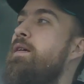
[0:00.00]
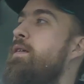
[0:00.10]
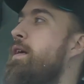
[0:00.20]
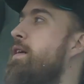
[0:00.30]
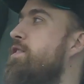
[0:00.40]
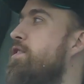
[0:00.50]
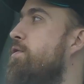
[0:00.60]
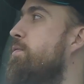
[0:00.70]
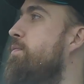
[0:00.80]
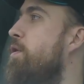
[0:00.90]
yeah,
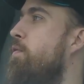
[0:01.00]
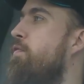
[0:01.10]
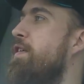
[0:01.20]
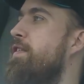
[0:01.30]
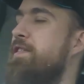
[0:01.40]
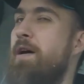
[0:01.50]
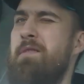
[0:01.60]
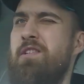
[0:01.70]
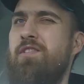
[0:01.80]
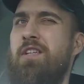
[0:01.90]
so hopefully the
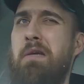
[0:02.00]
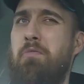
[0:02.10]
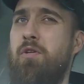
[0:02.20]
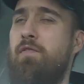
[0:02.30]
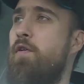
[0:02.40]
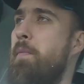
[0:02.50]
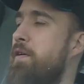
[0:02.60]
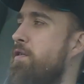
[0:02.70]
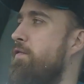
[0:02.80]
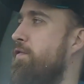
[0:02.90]
sandwiches will keep good for me
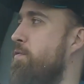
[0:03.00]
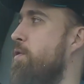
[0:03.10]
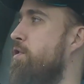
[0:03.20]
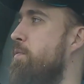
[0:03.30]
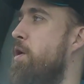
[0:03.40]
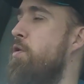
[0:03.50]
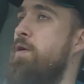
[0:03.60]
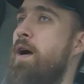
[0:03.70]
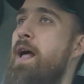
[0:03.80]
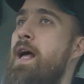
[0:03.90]
for work tomorrow.
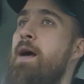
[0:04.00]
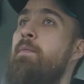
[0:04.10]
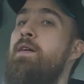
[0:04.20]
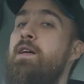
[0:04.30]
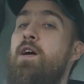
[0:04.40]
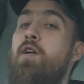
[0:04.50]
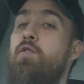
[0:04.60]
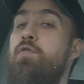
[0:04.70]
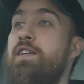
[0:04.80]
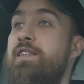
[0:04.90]

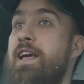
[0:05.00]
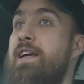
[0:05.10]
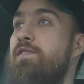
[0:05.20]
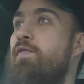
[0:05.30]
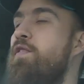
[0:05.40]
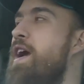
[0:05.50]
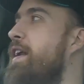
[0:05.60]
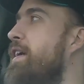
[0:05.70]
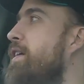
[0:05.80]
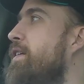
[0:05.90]
Although this day is
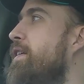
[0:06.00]
Friday,